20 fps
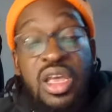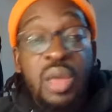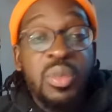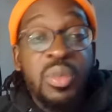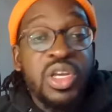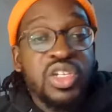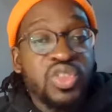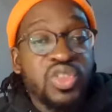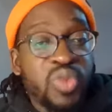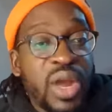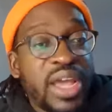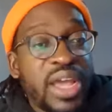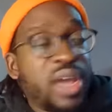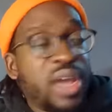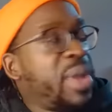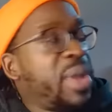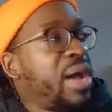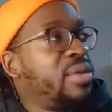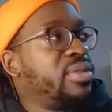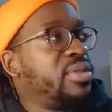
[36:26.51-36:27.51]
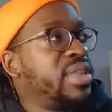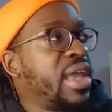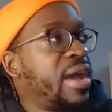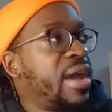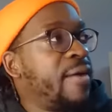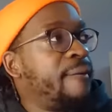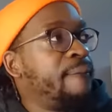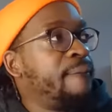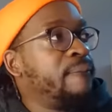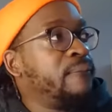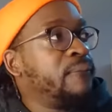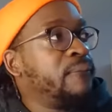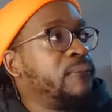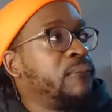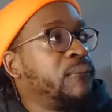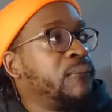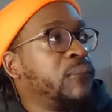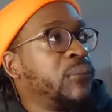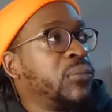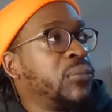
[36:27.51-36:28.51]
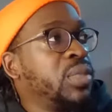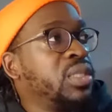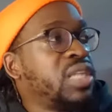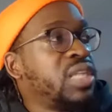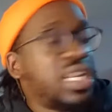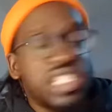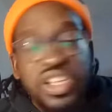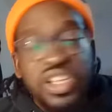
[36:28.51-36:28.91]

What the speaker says: Because right about now, does